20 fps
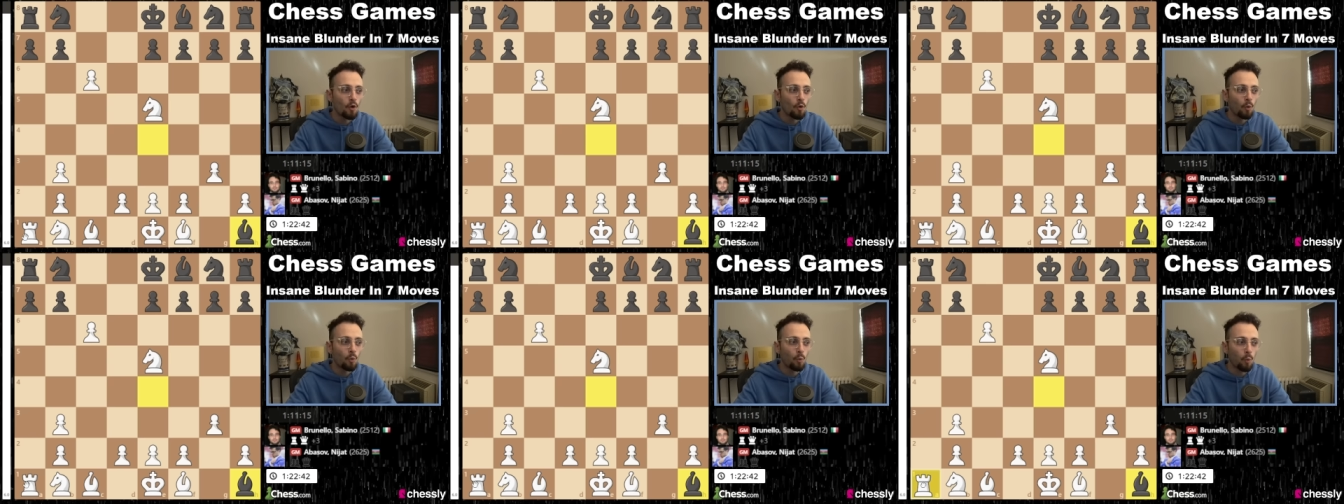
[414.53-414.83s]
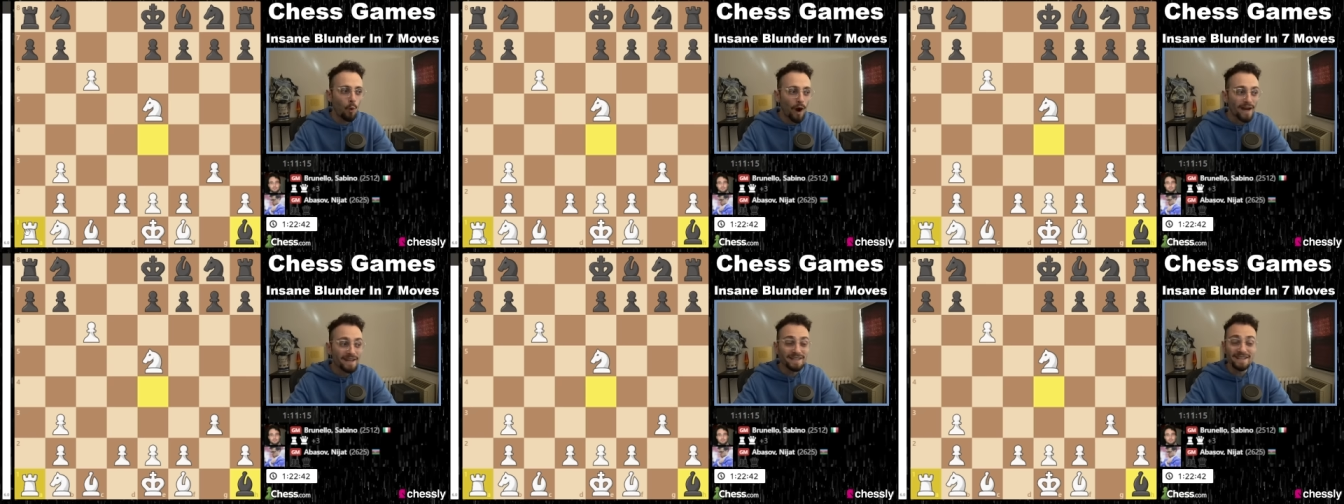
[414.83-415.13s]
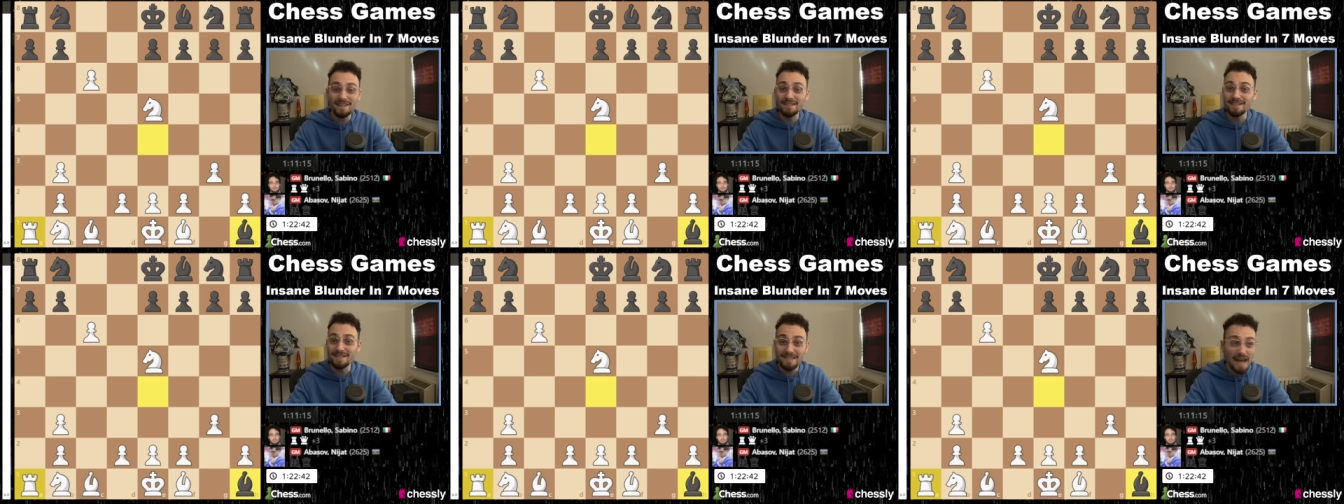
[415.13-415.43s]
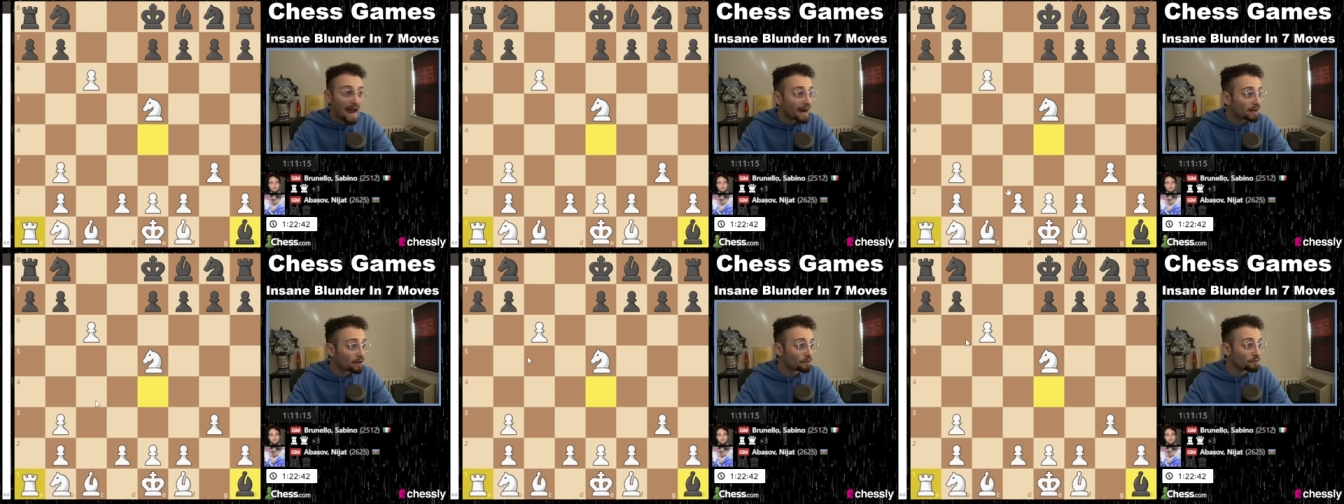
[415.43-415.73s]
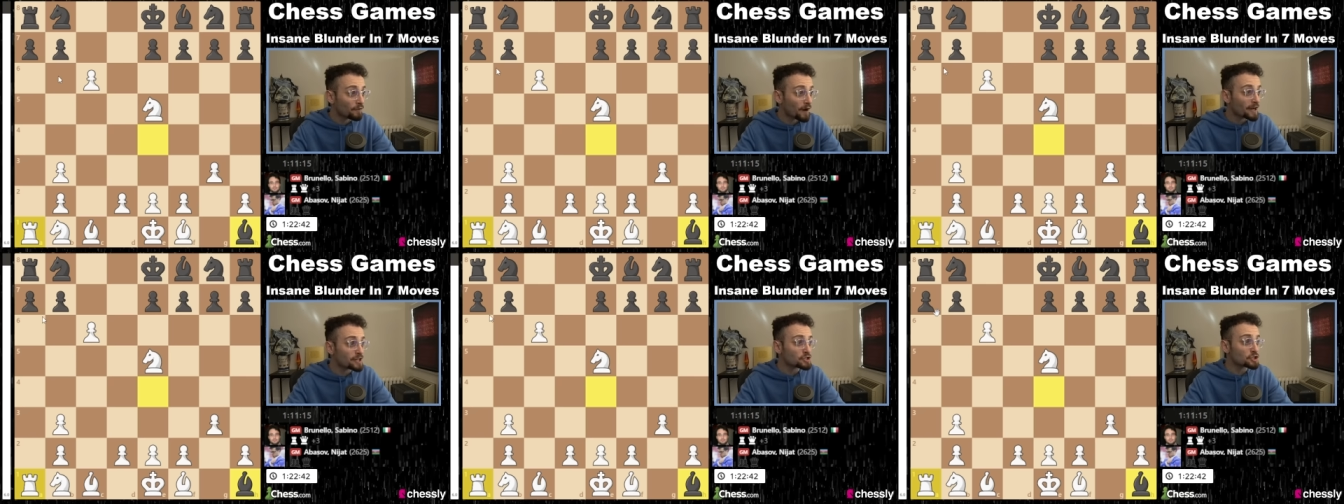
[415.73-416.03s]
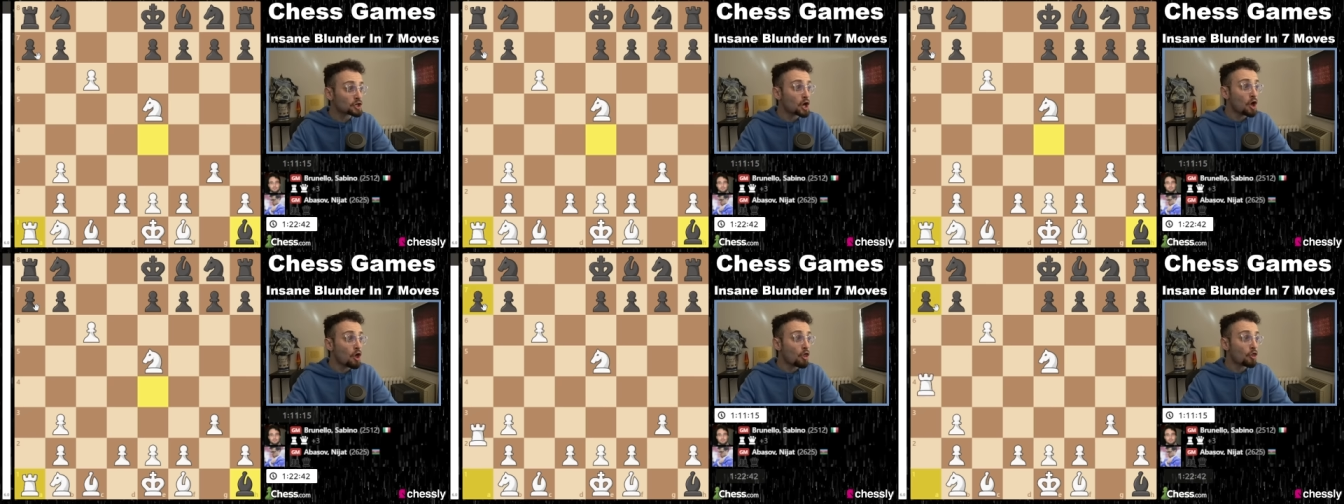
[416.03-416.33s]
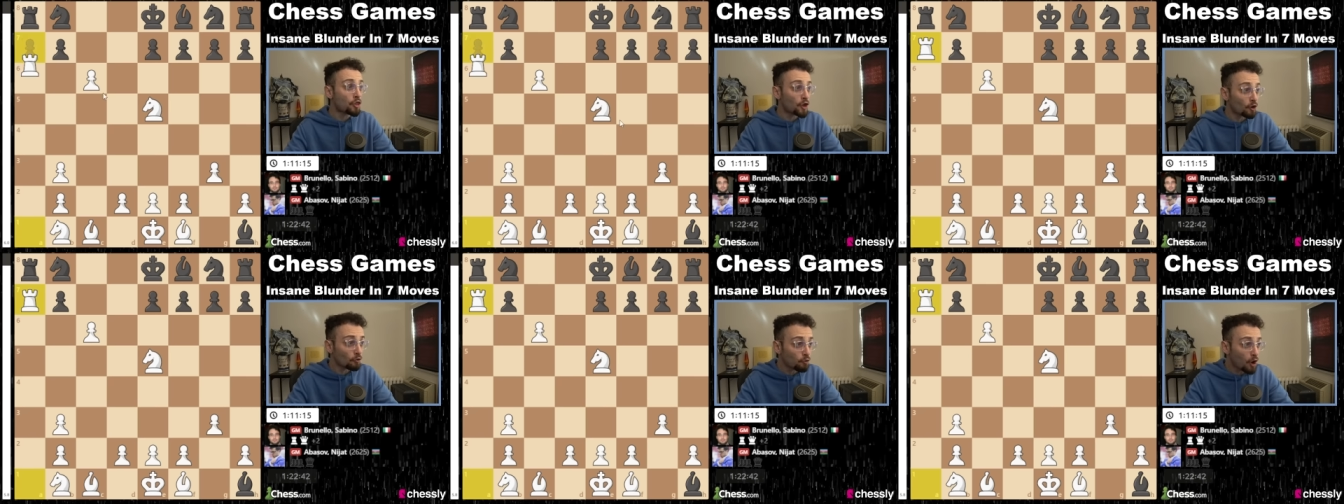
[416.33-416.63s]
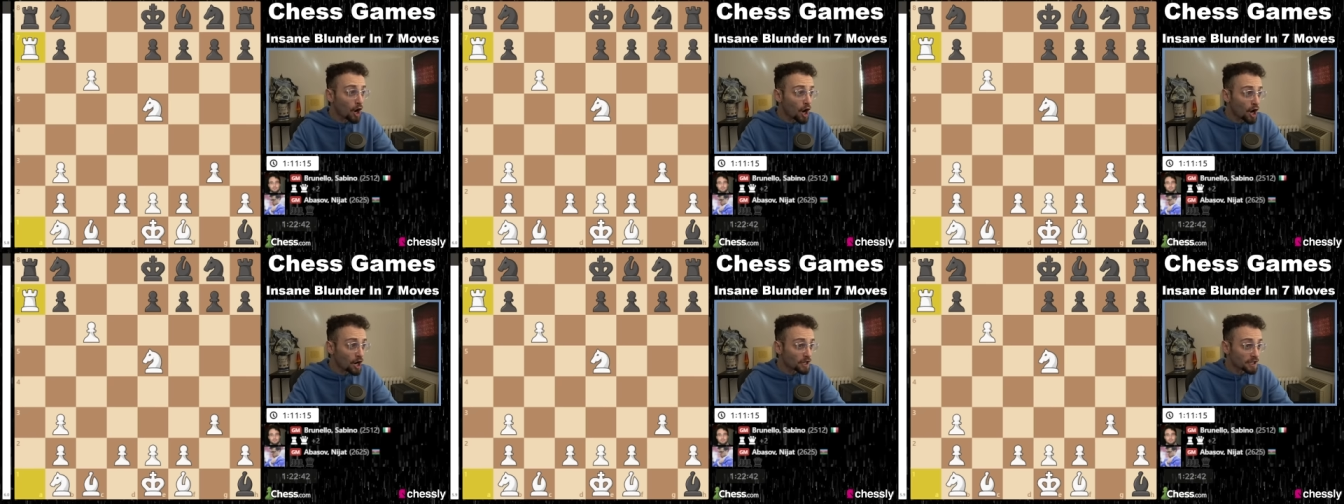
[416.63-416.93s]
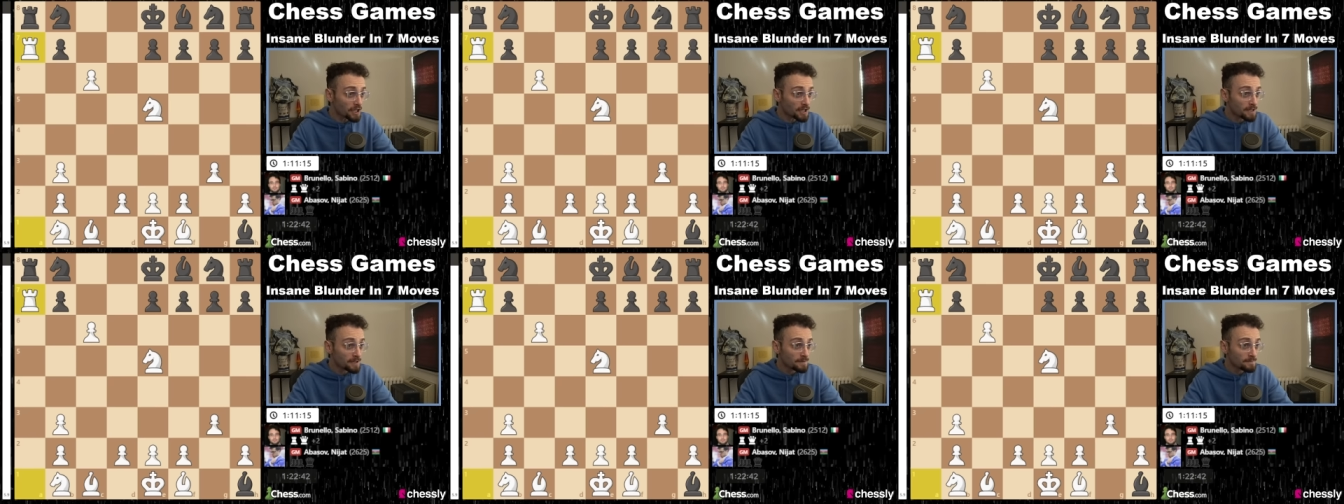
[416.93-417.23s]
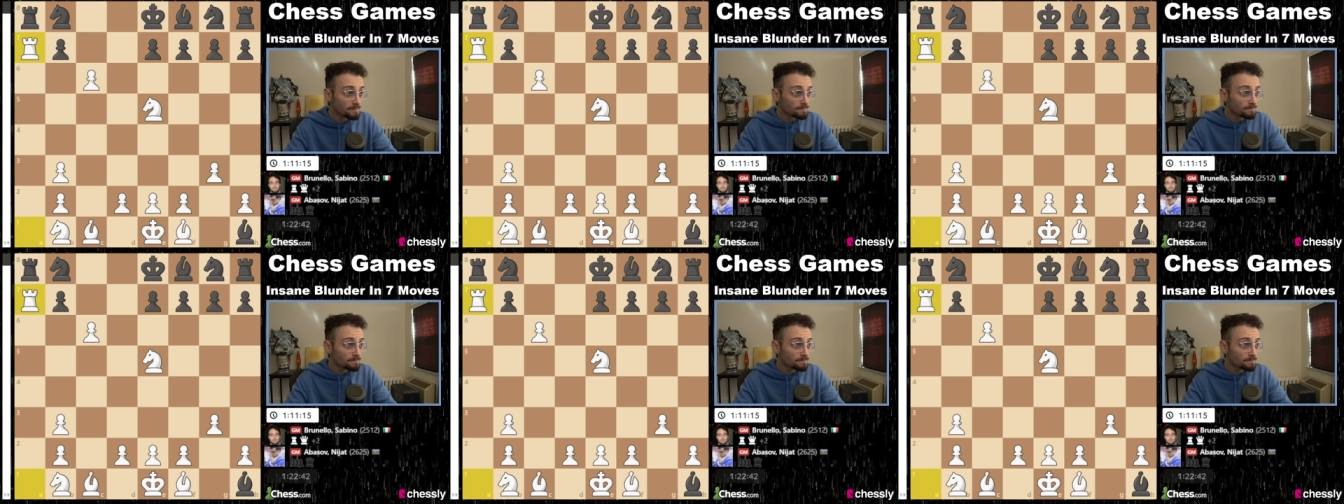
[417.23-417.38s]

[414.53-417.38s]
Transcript: white can sacrifice the rook!